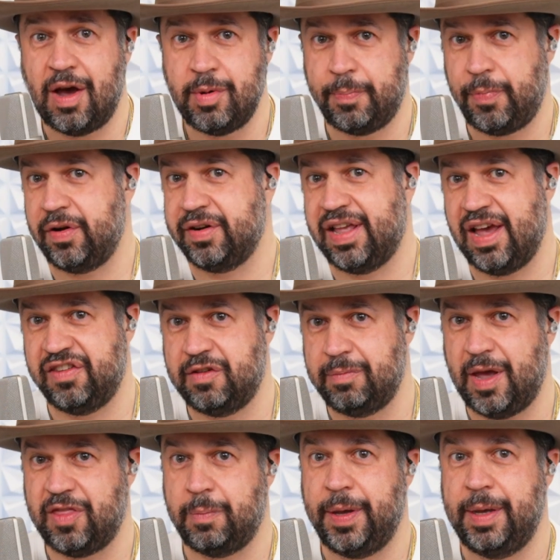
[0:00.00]
a podcast
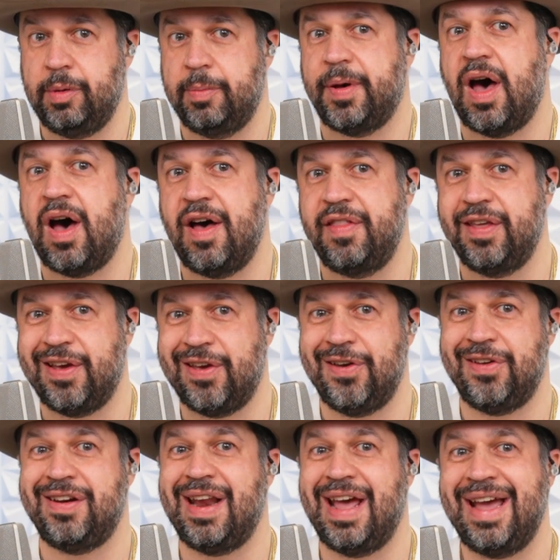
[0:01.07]
about the people behind the
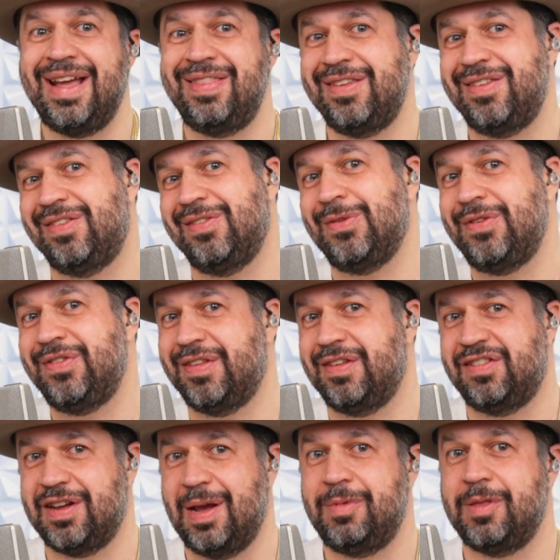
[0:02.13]
curtain and the stories that
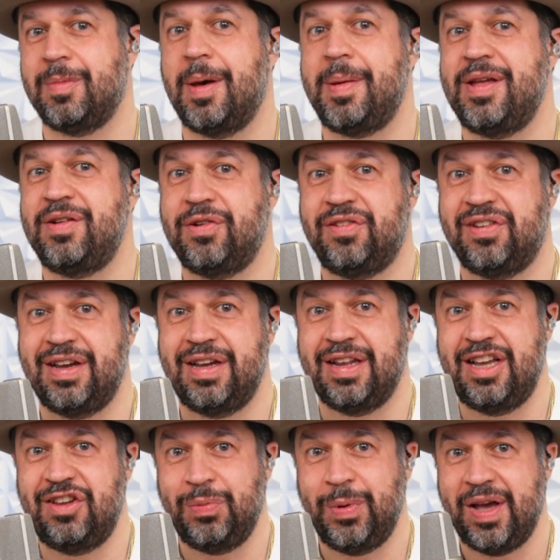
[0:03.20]
shape them. I'm Andrew G, and
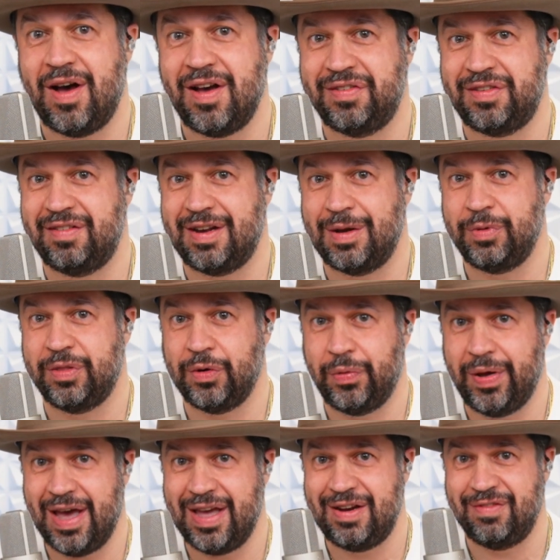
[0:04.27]
each week I sit down with
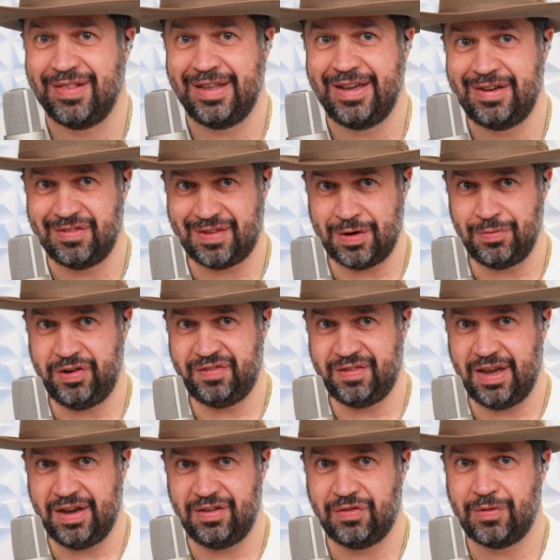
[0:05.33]
creative leaders and risk
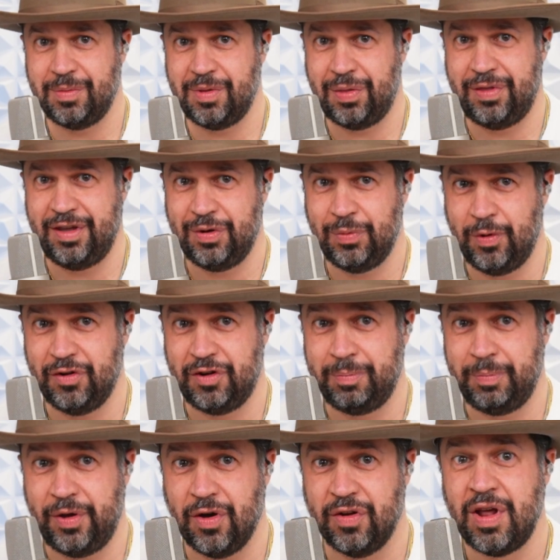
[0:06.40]
takers from the theatre world and
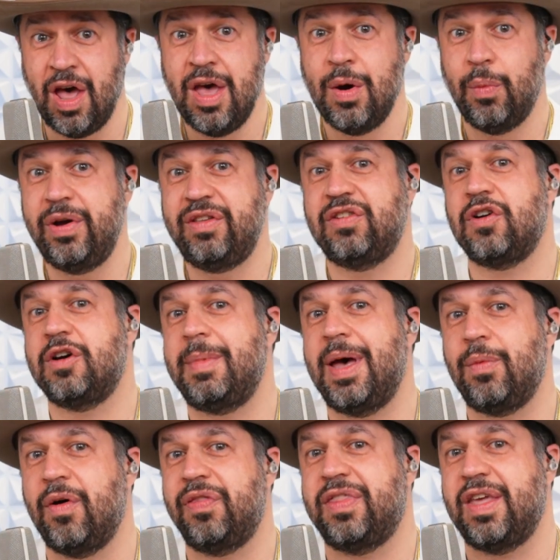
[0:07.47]
beyond. We talk
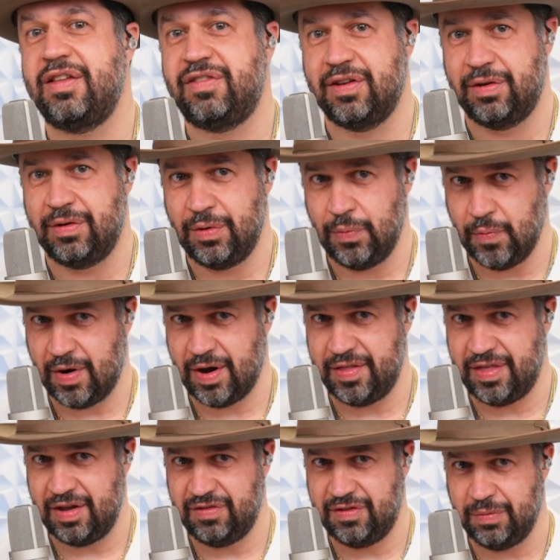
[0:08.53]
about what they do, why
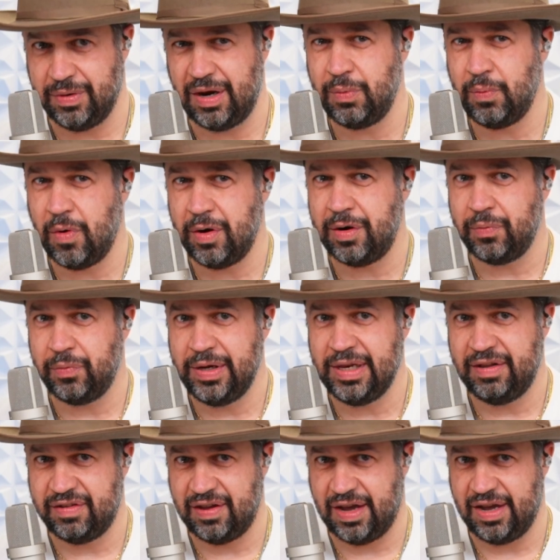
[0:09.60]
they do it, and what it really
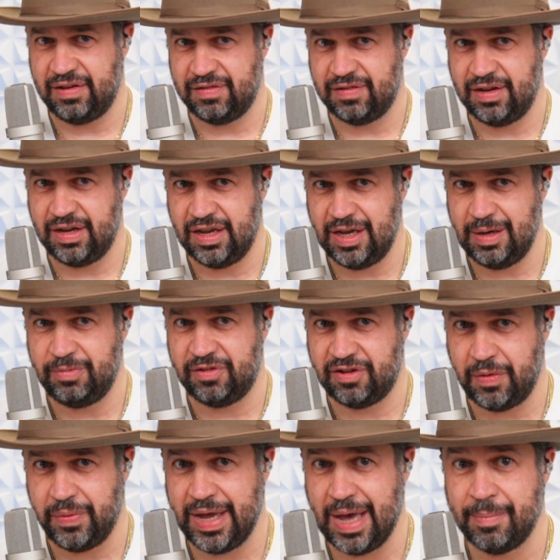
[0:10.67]
takes to keep
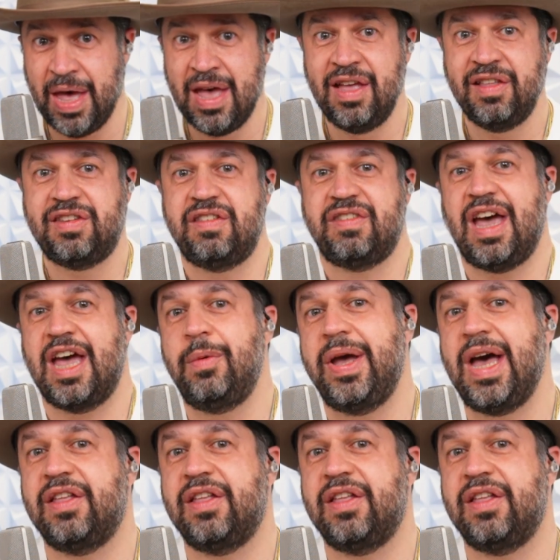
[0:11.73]
showing up. Today we are